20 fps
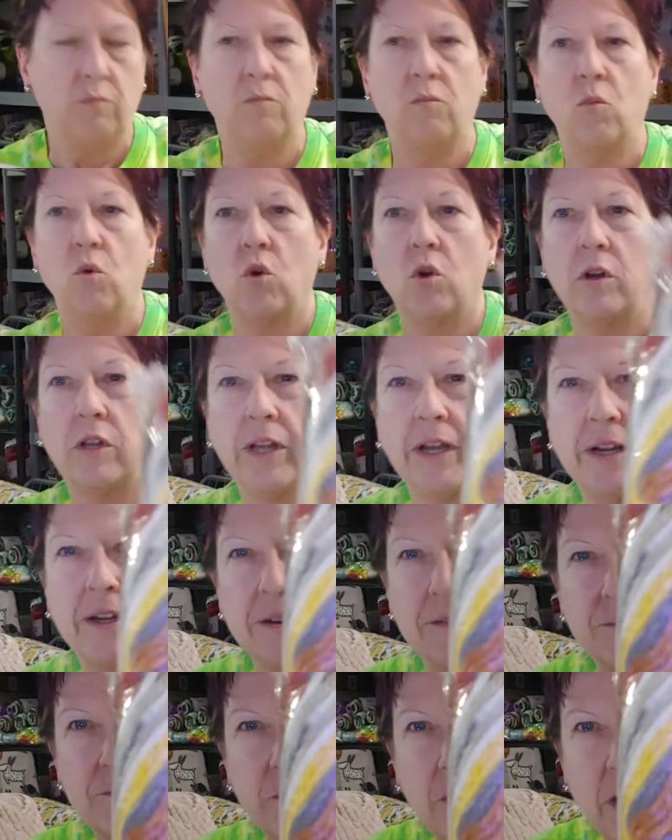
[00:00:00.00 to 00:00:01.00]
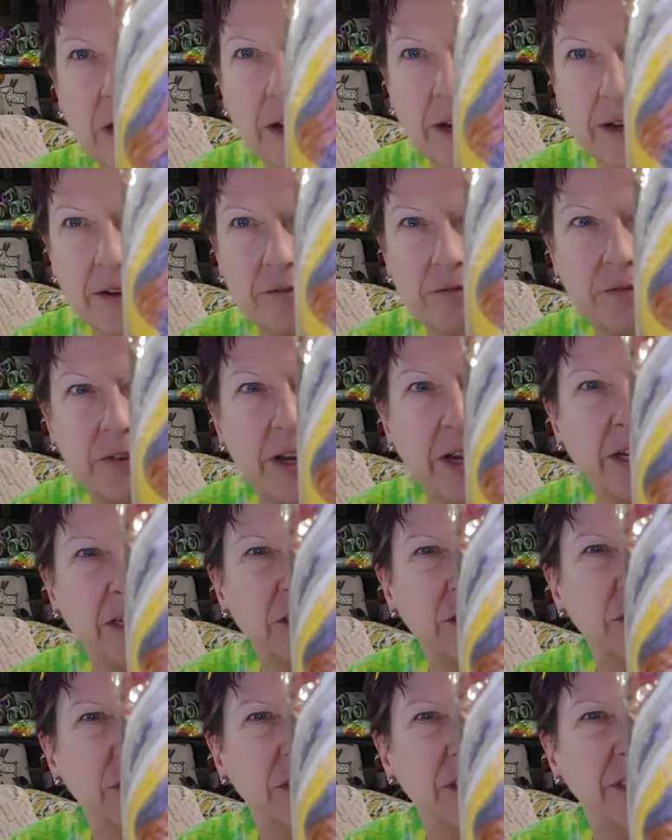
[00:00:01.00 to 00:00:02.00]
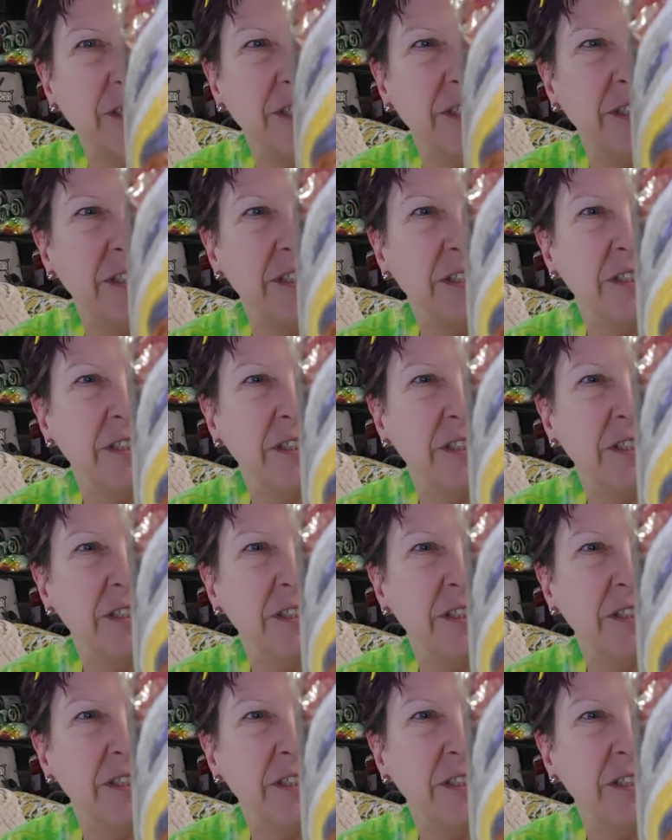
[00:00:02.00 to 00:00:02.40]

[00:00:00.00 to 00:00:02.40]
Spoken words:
more like a 5, actually.